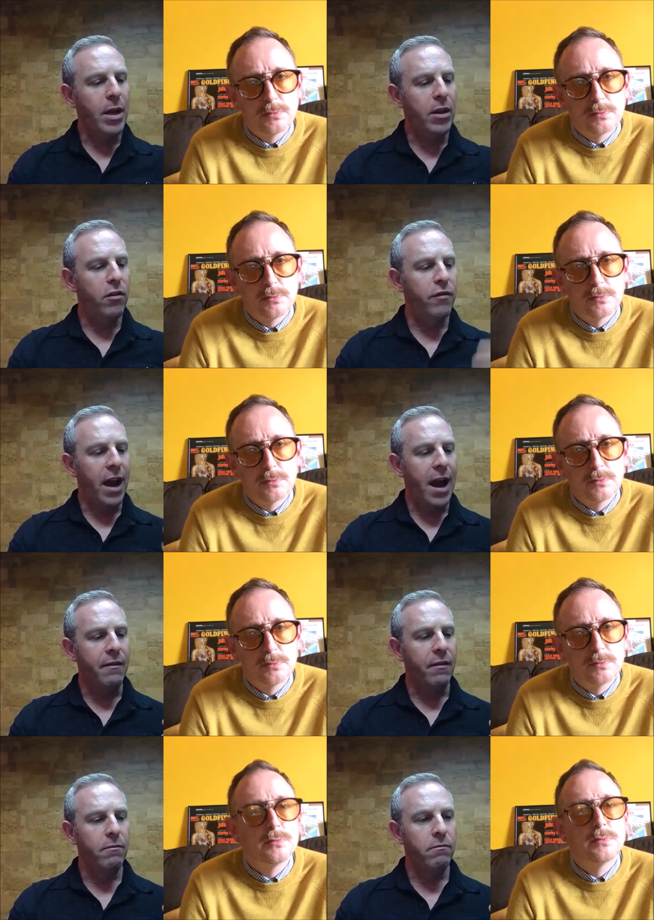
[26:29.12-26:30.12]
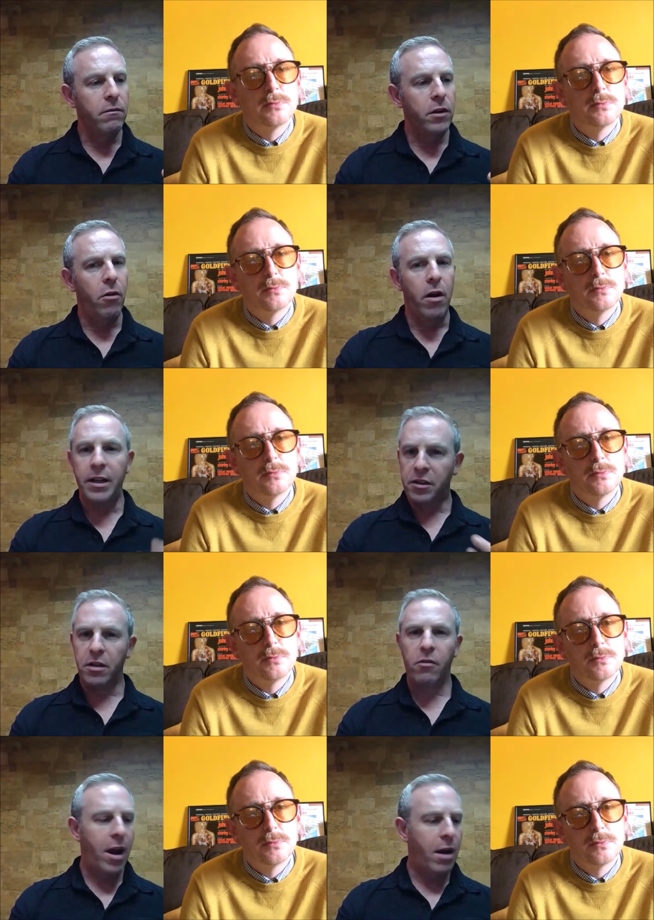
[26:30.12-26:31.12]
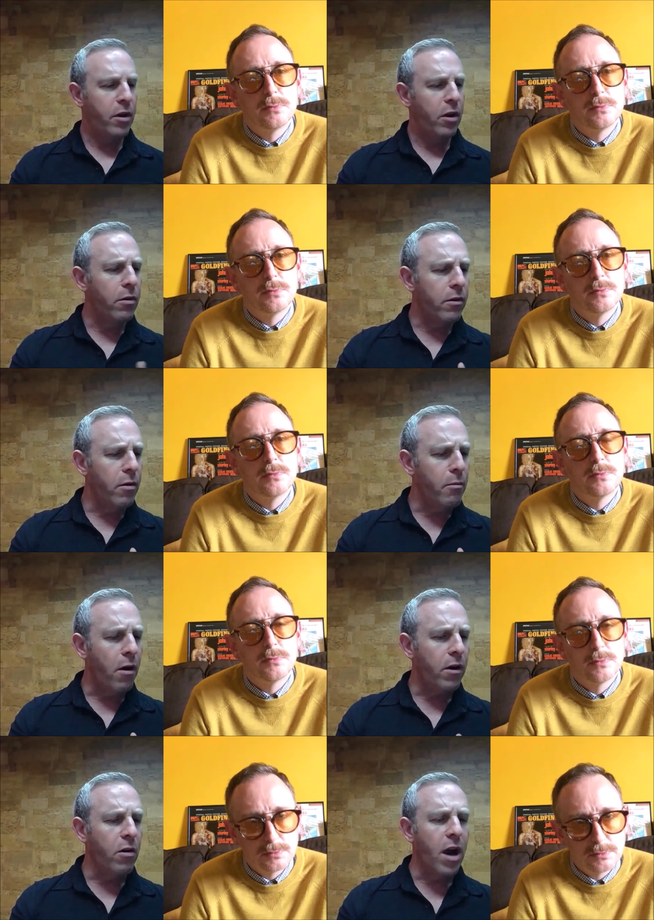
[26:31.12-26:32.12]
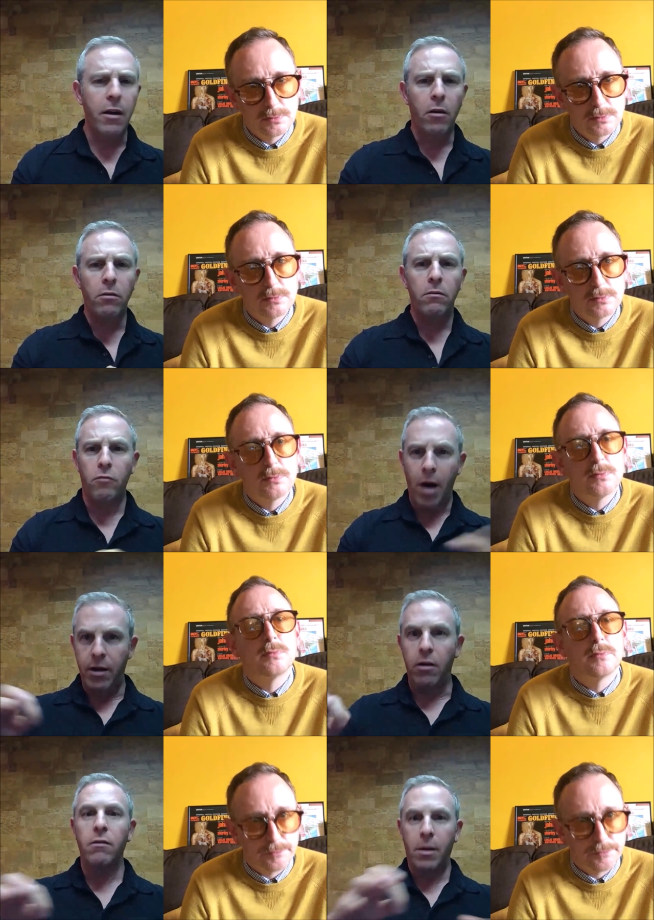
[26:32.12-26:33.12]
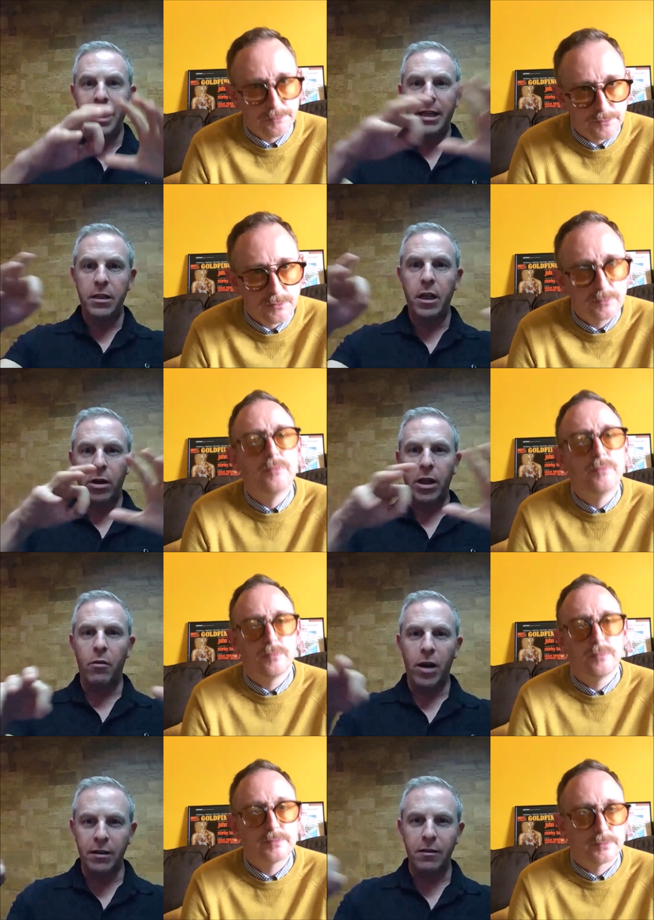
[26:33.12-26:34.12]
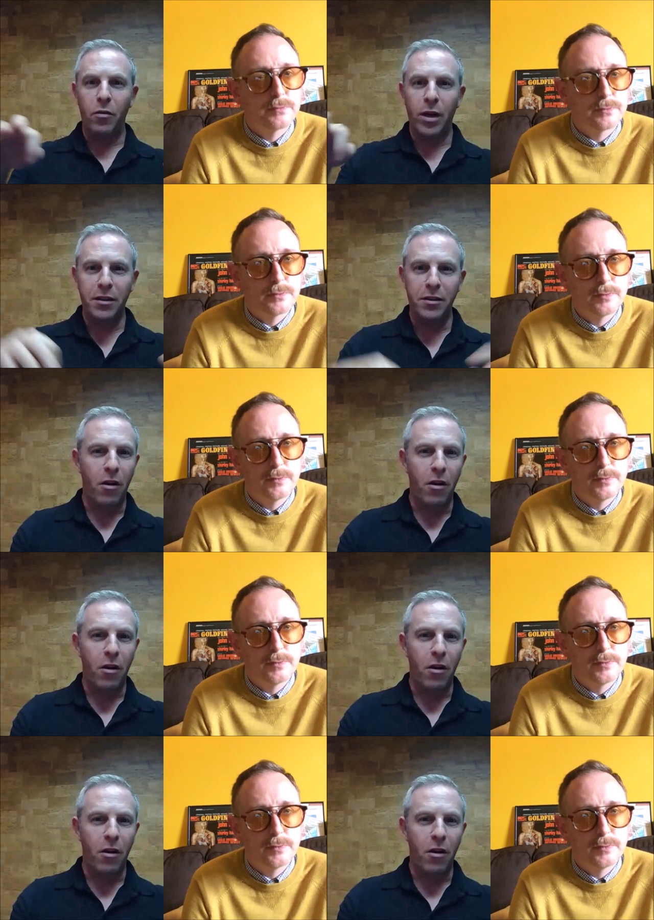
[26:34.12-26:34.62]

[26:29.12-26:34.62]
Speaker 1: I mean, you've got you're on Instagram. You're you're Mark O'Connell writer. I mean, that's literally what it what